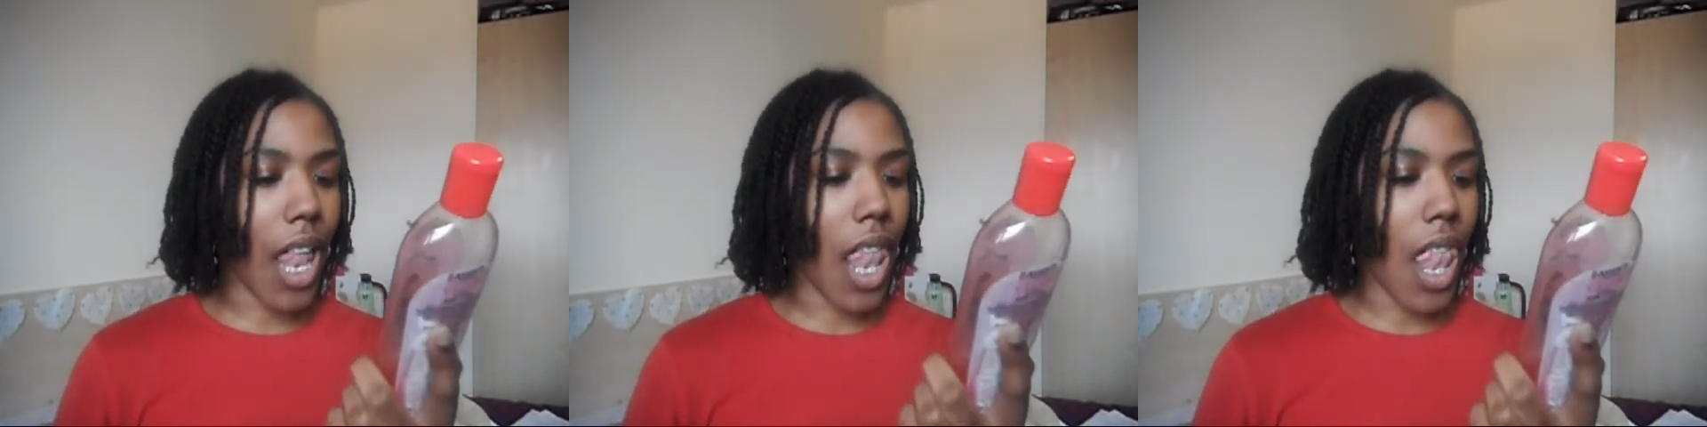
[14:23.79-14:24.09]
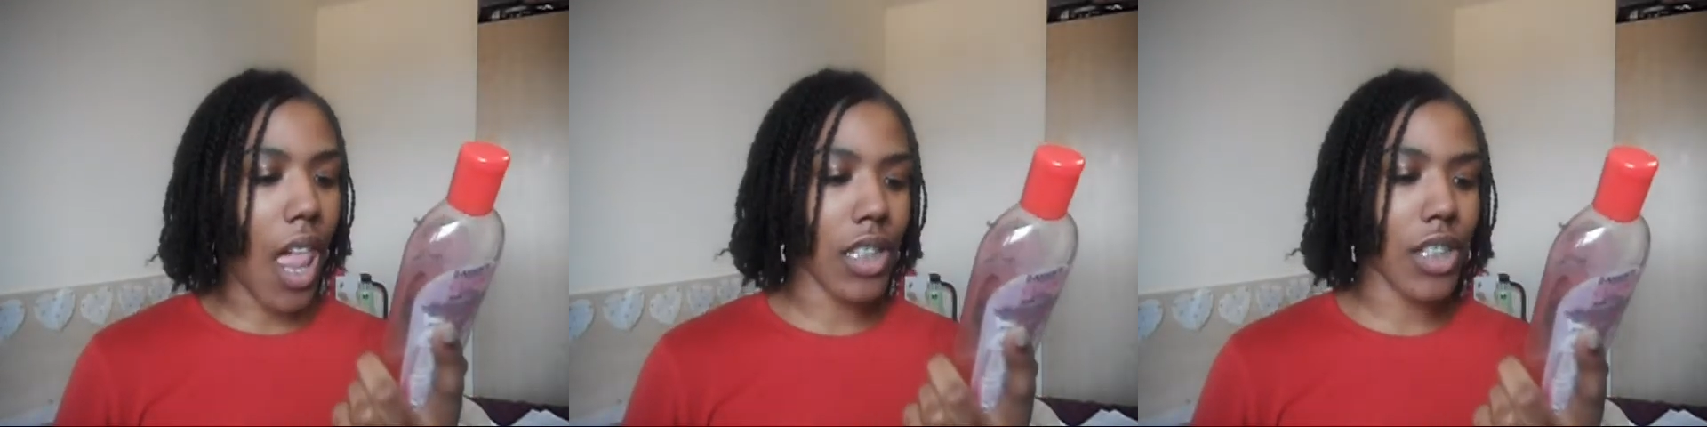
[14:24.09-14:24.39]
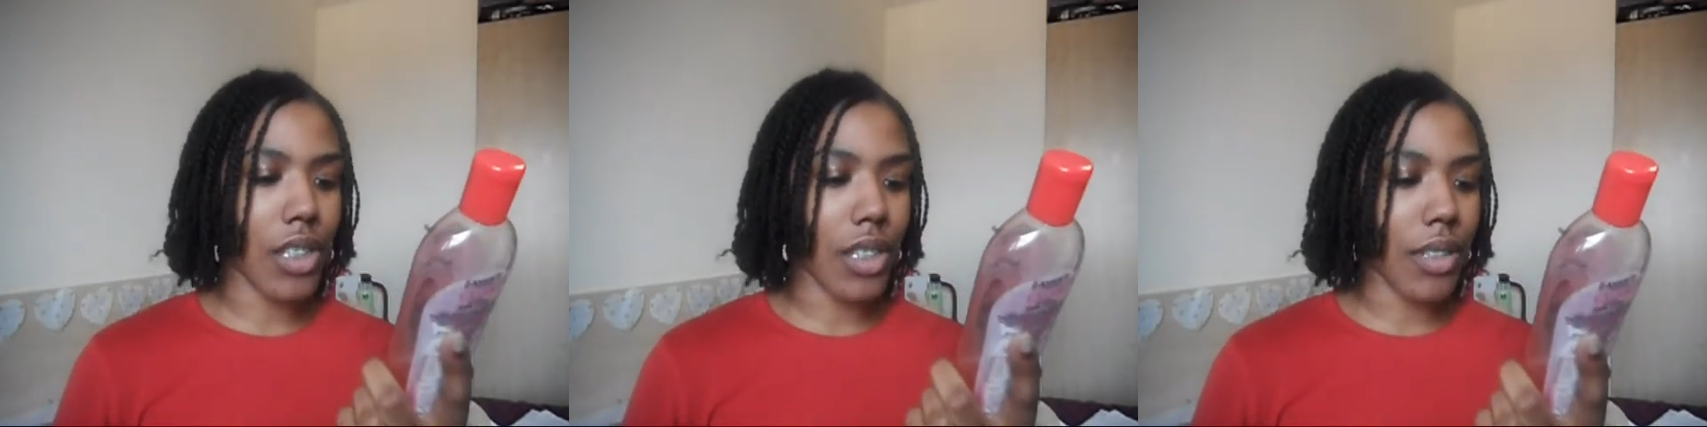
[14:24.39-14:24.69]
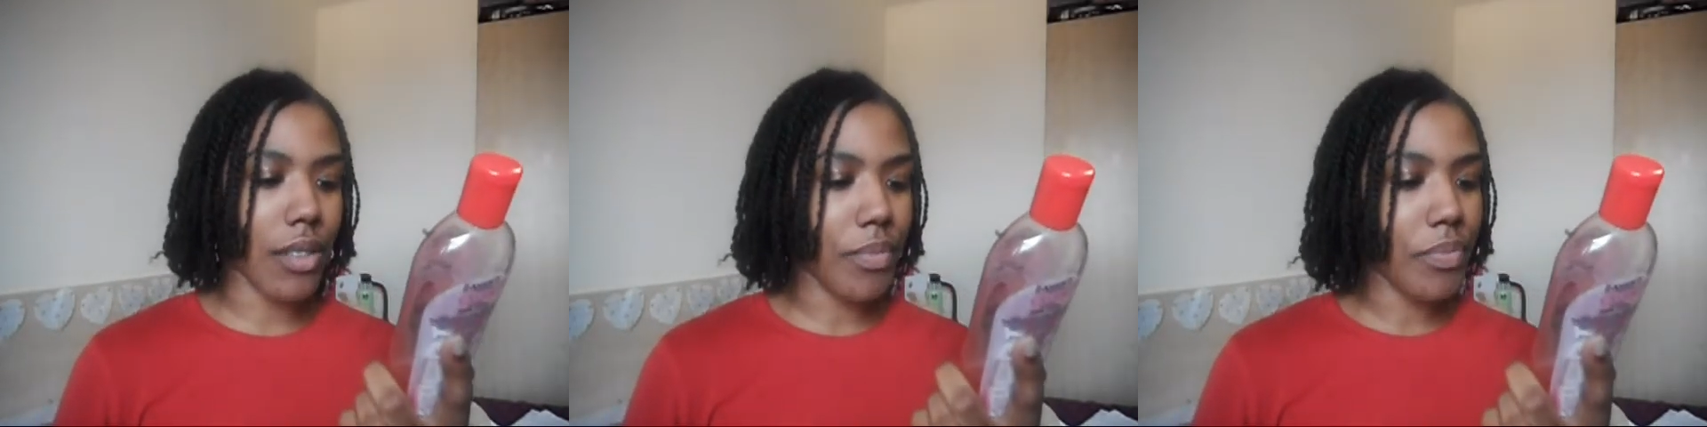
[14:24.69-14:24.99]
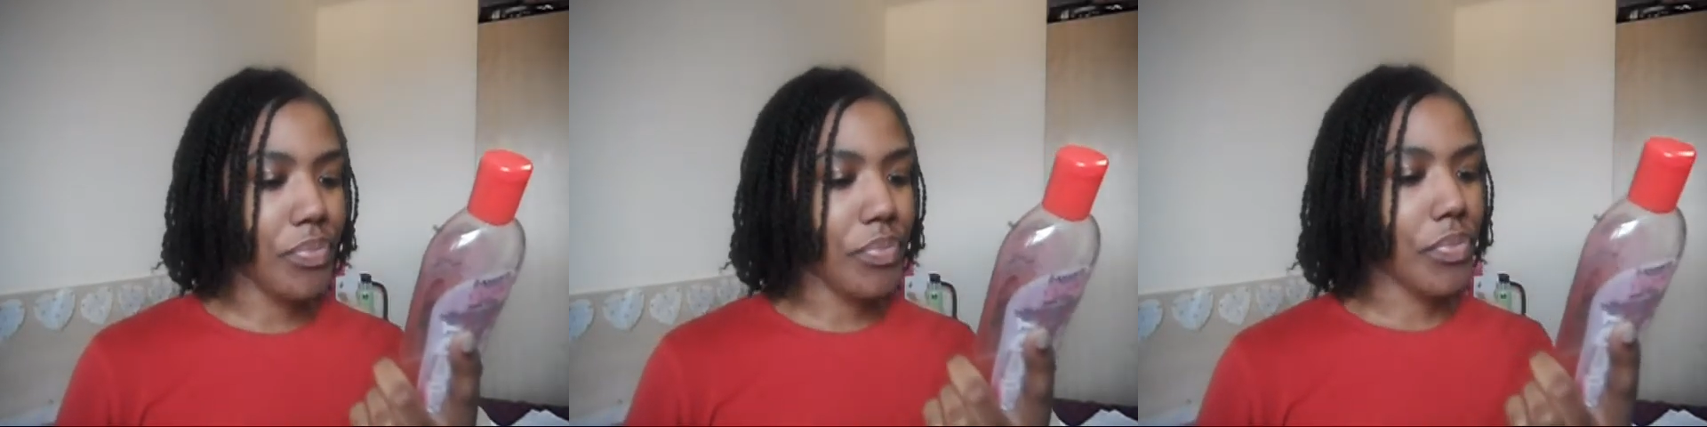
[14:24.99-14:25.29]
luster
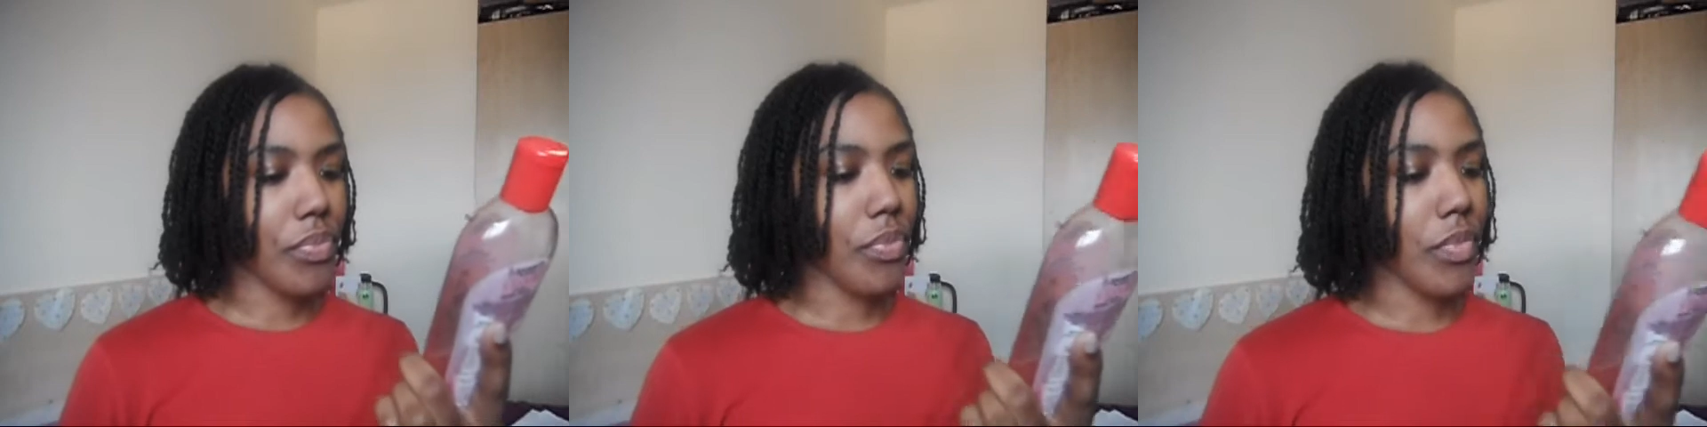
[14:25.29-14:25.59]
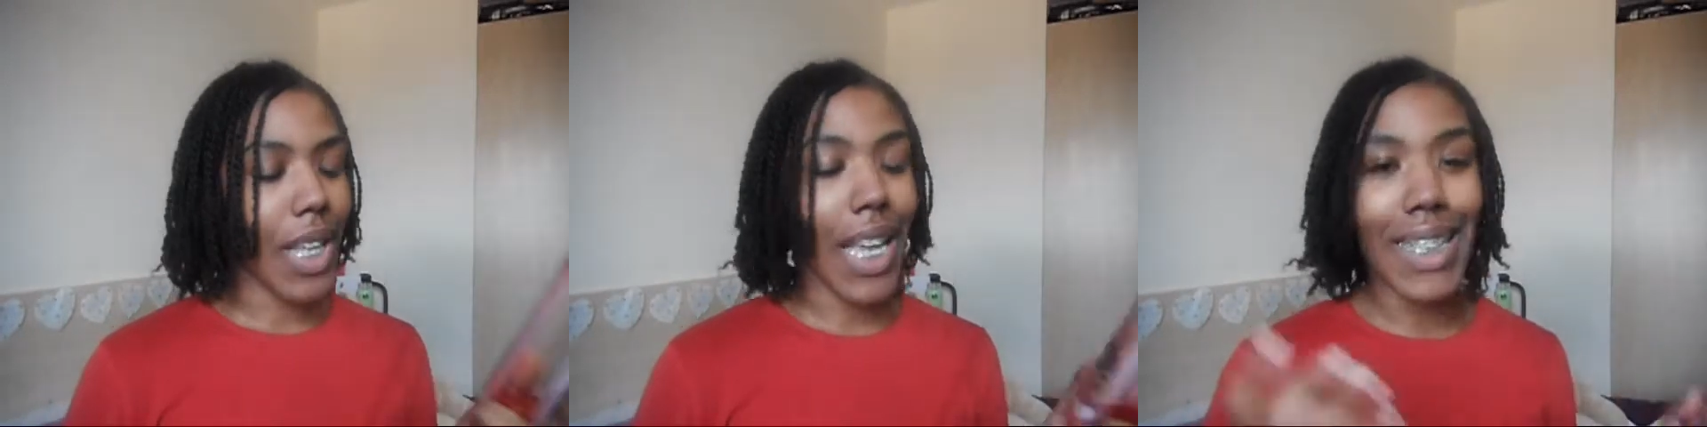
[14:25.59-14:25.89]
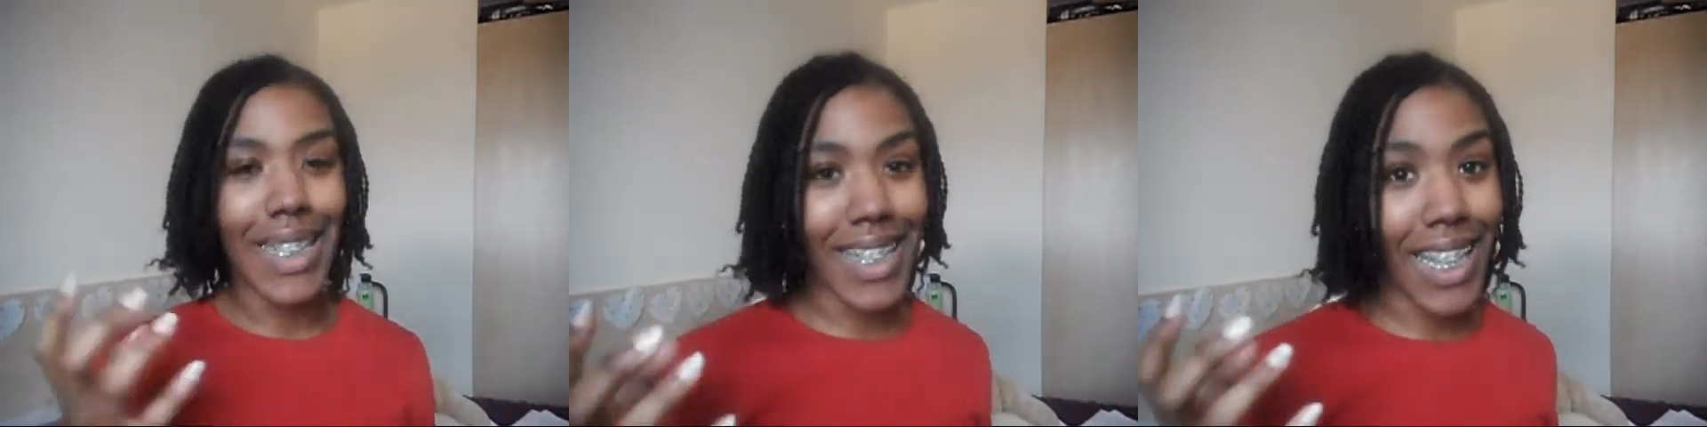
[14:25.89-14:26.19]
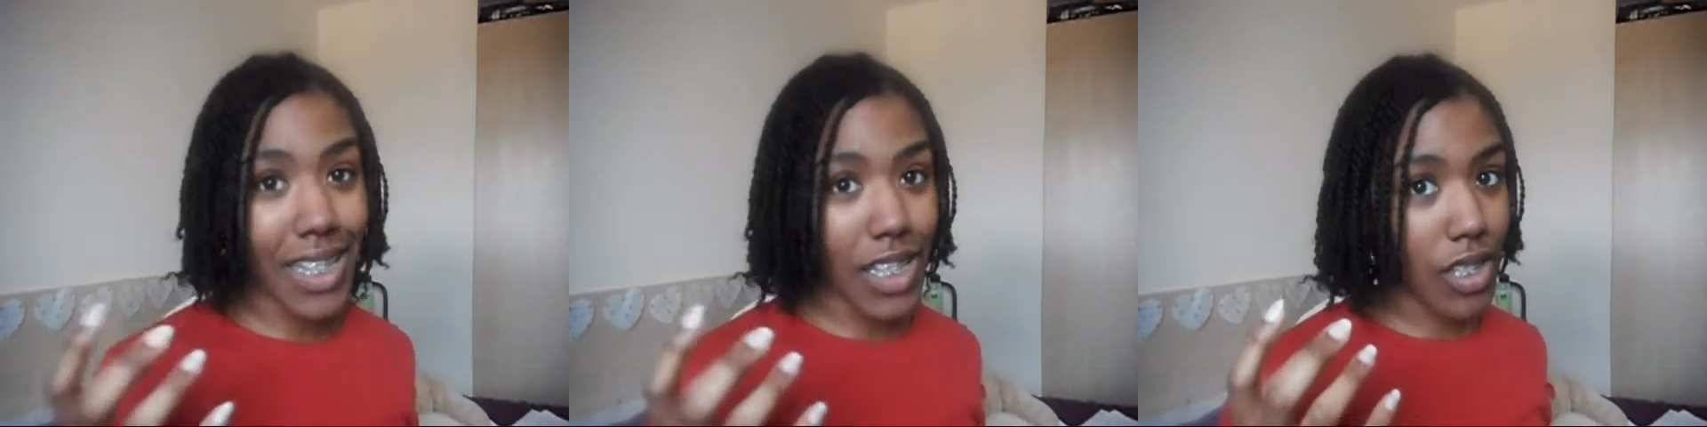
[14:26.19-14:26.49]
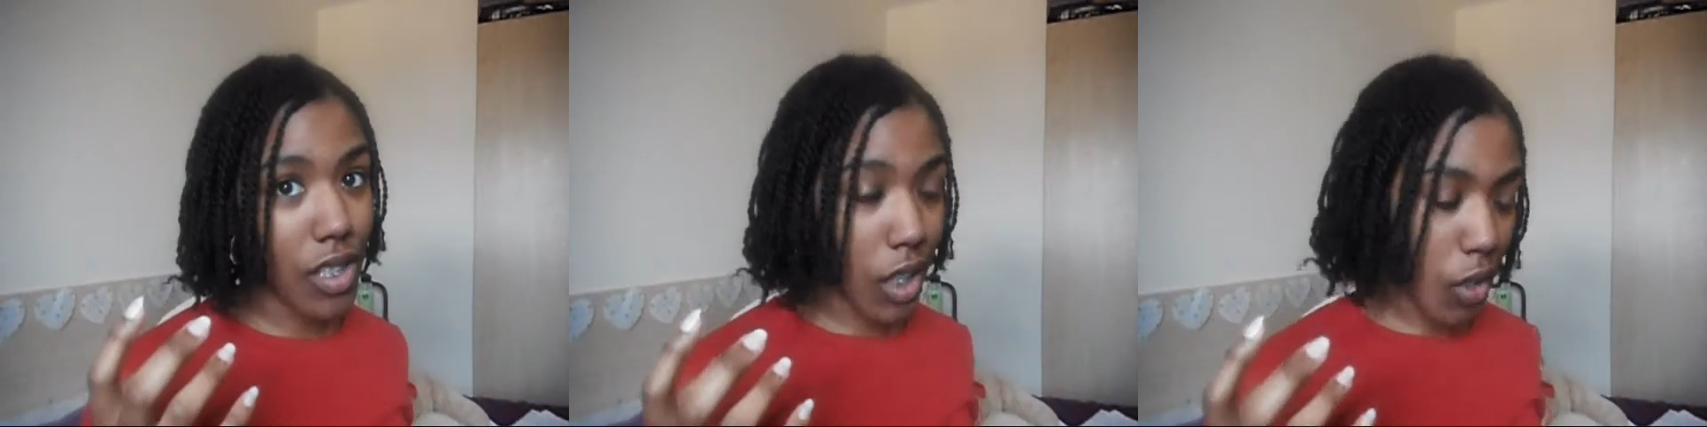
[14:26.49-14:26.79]
and
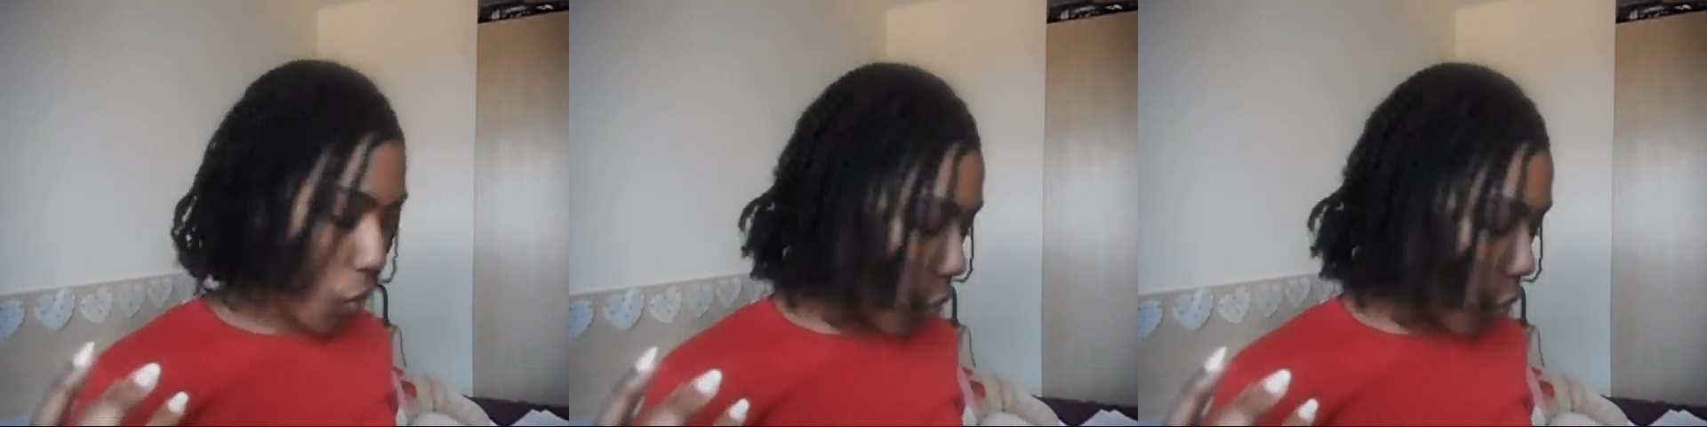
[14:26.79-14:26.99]
dense and